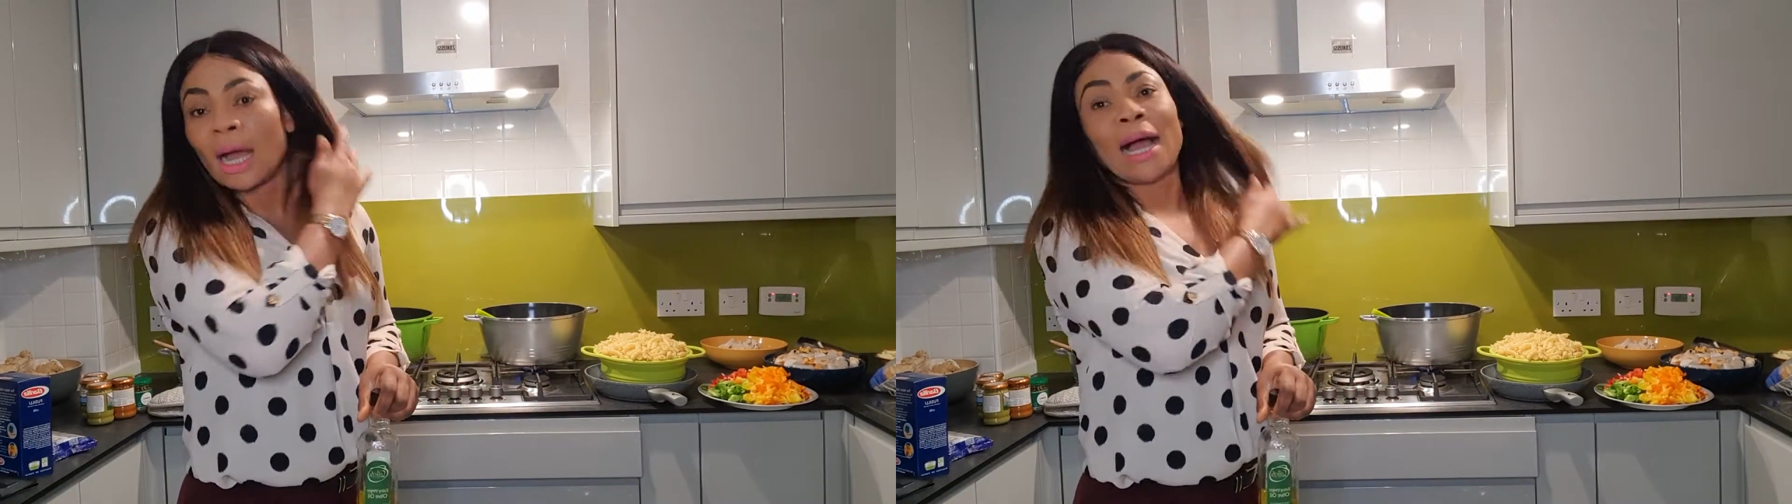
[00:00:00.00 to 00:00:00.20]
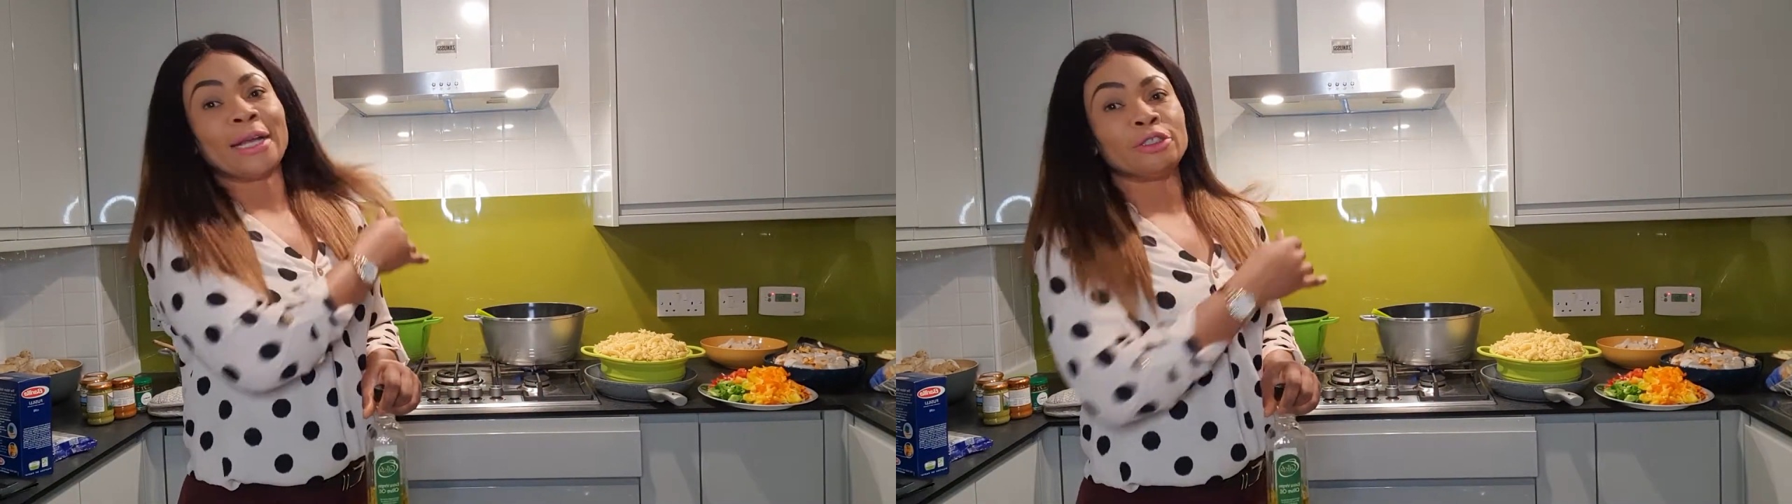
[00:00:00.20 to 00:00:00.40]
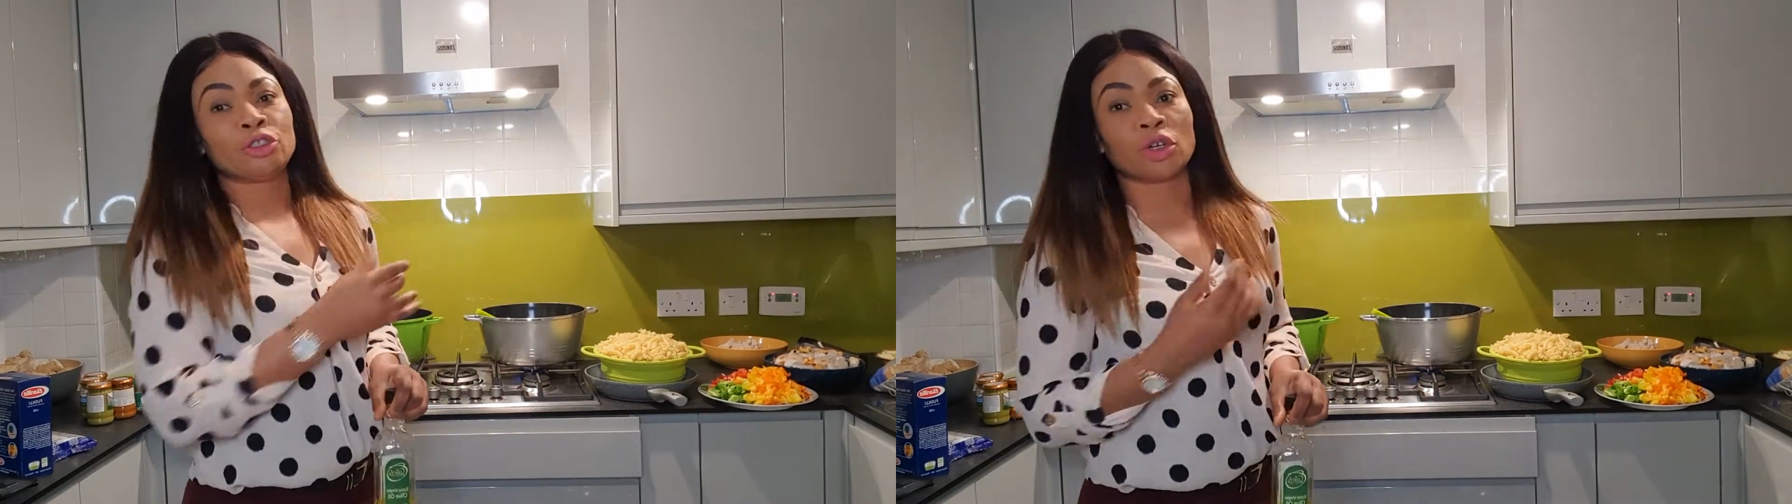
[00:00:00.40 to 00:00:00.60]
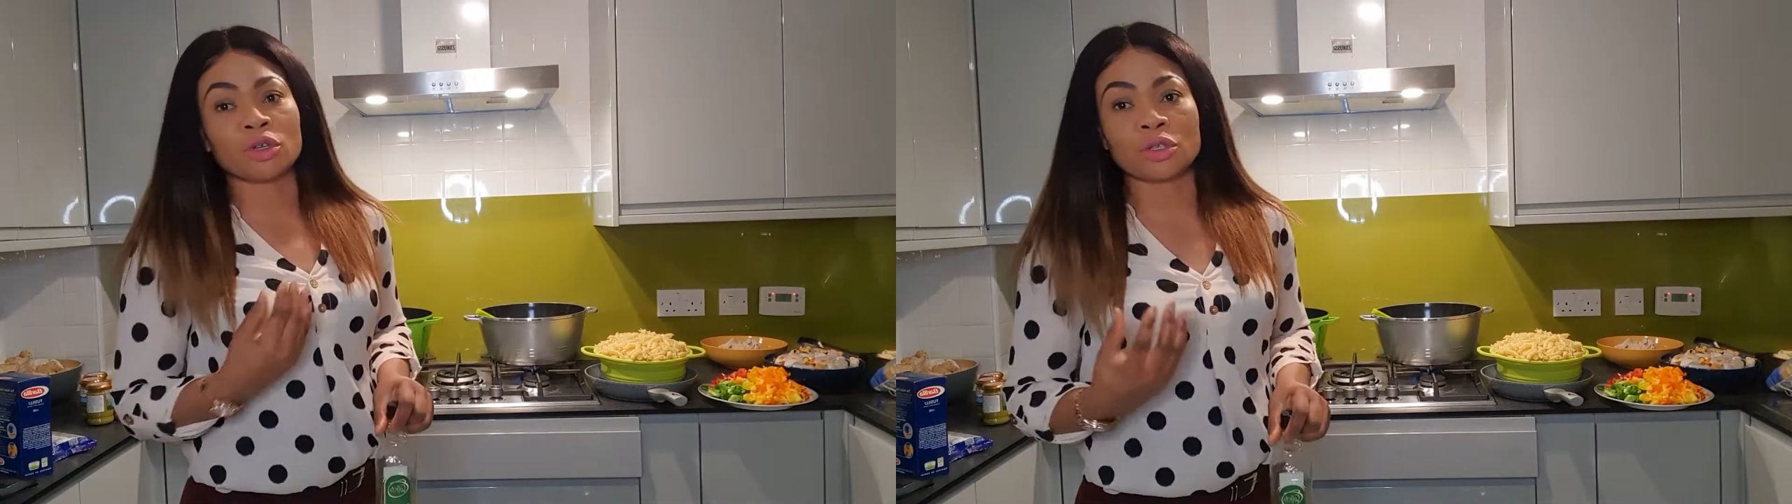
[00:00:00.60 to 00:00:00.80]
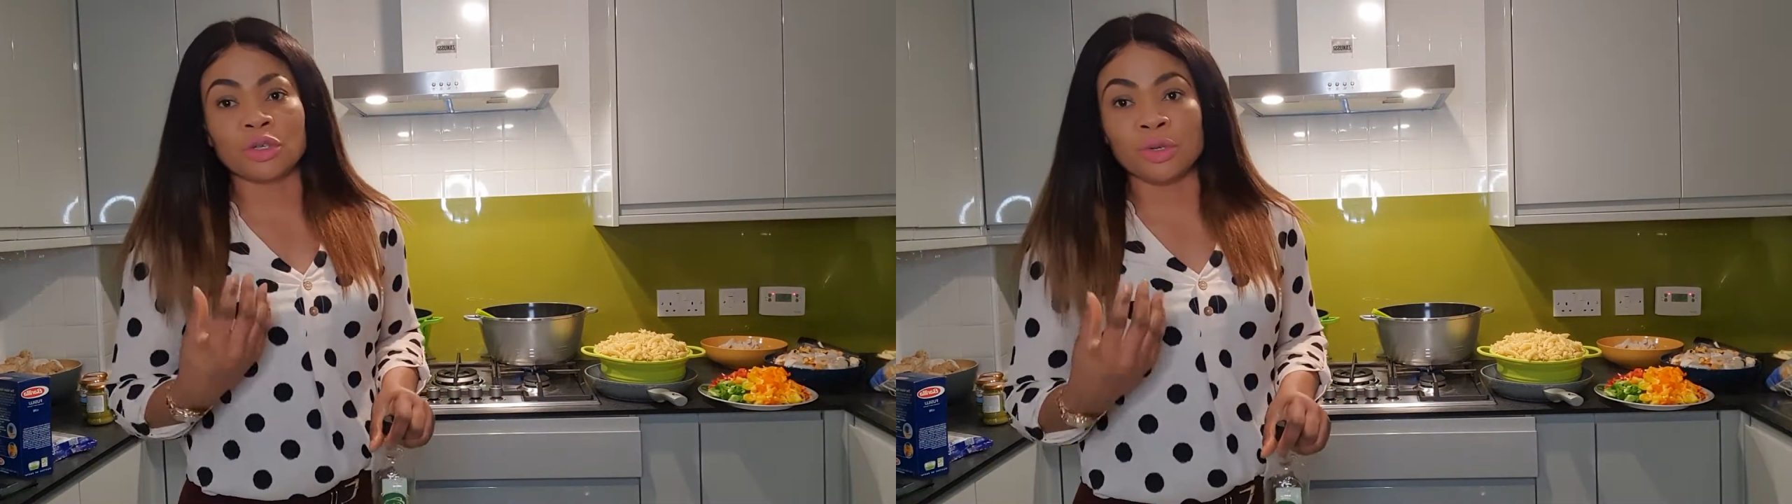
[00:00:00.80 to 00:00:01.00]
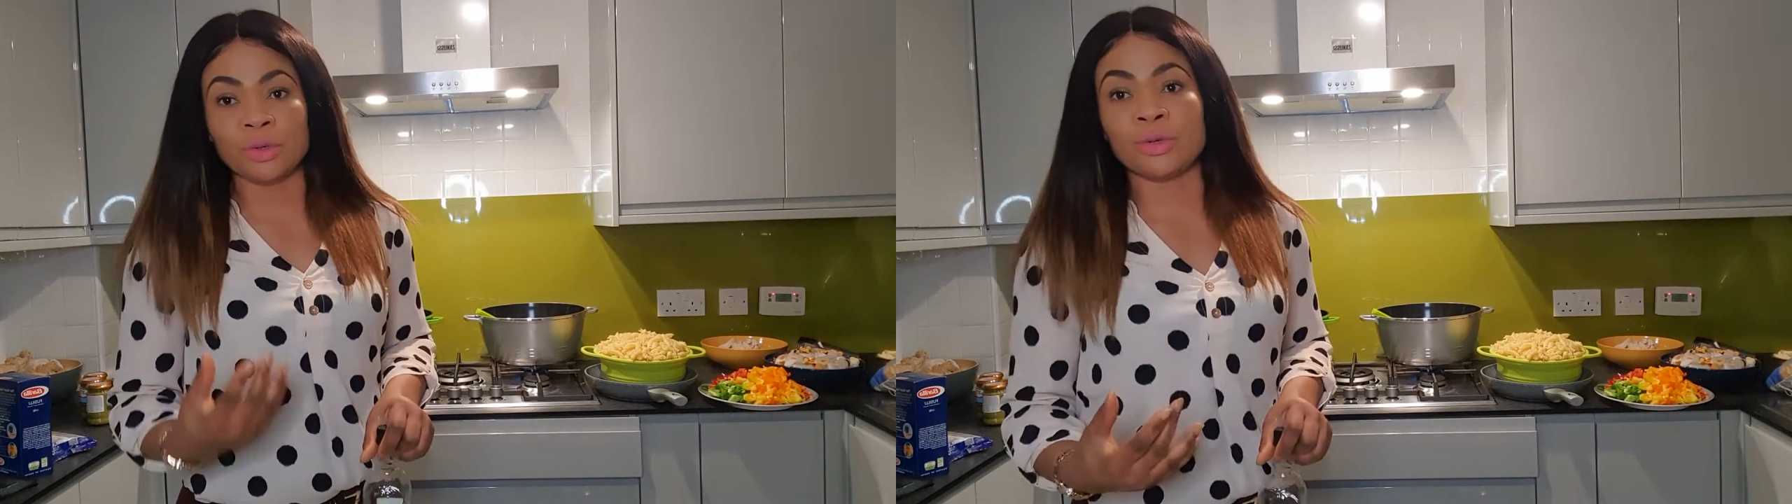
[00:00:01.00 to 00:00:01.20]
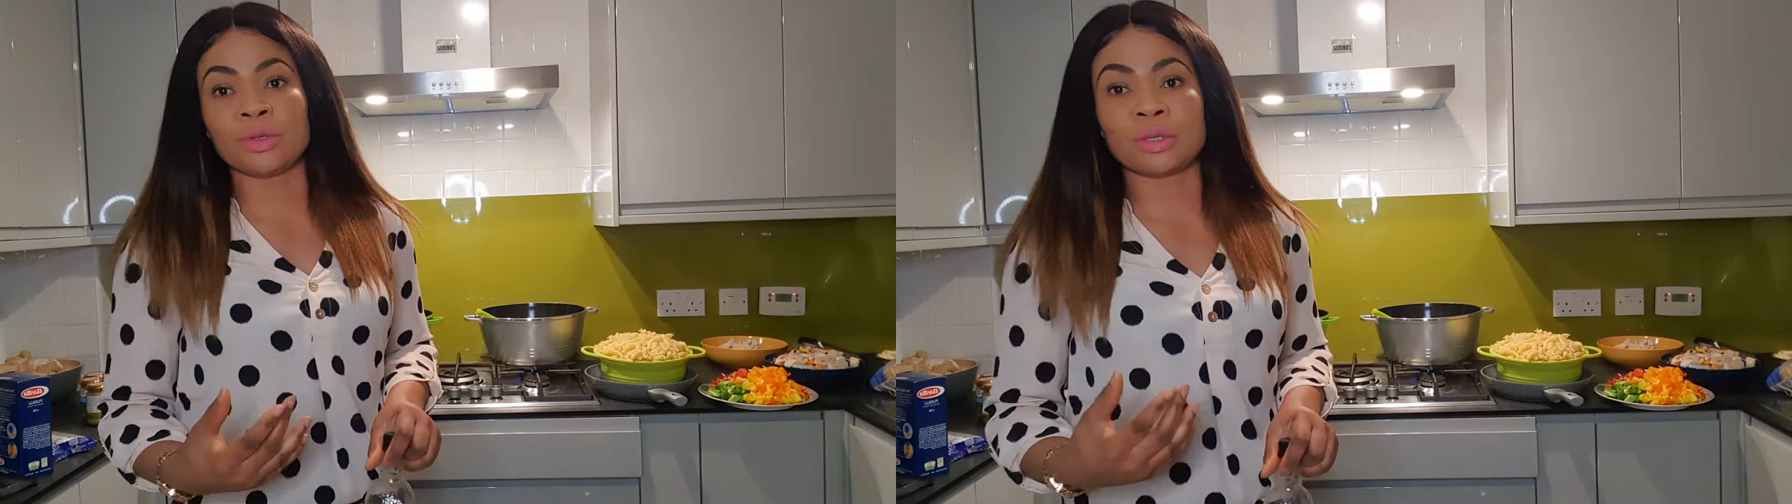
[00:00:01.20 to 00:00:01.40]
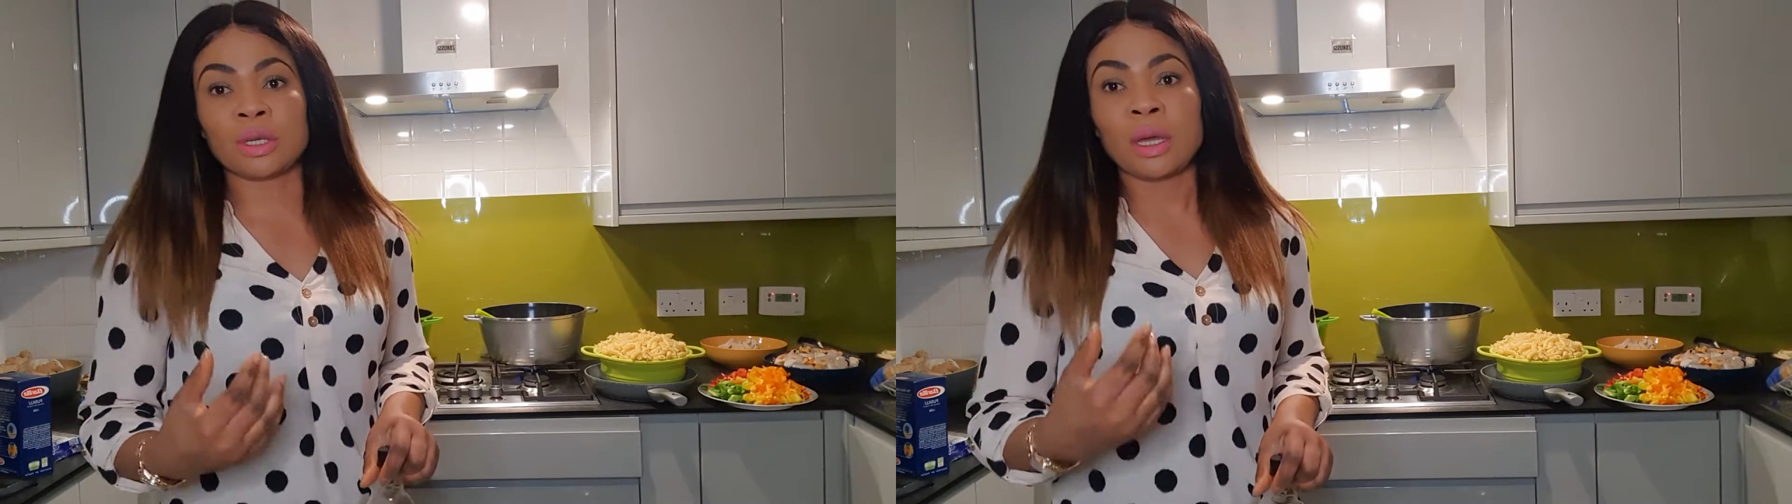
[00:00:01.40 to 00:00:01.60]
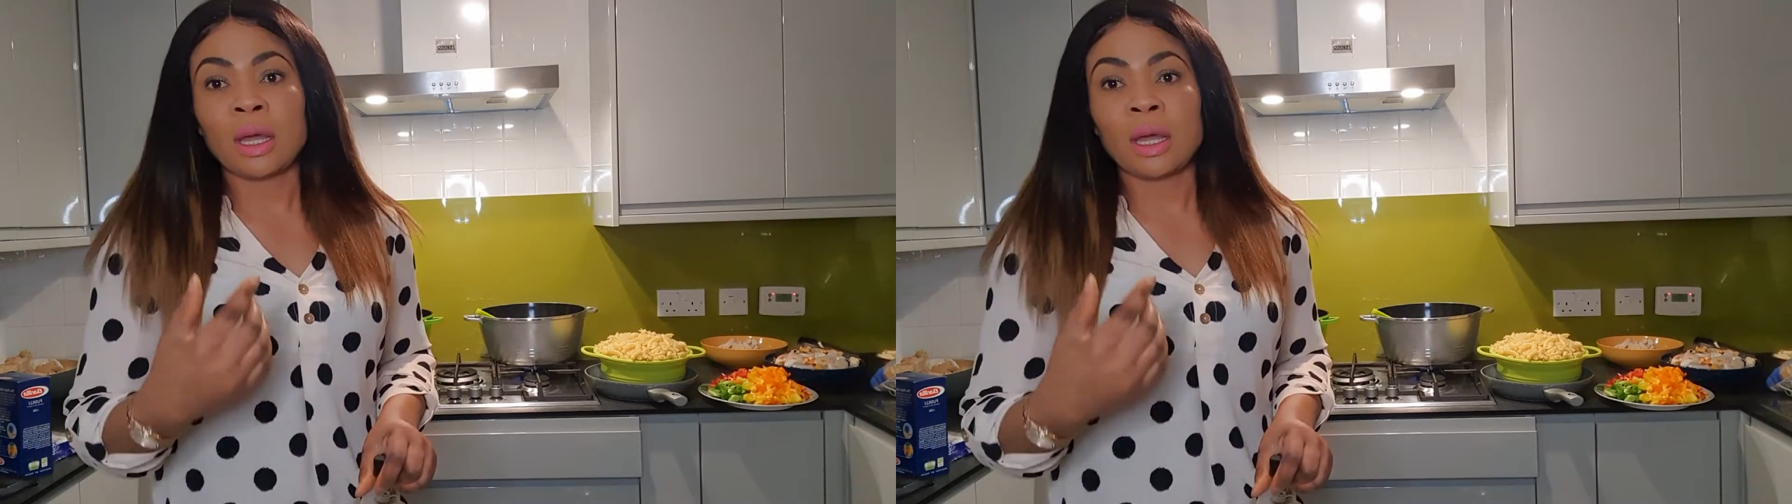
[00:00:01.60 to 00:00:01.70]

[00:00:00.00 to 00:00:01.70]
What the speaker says: I don't use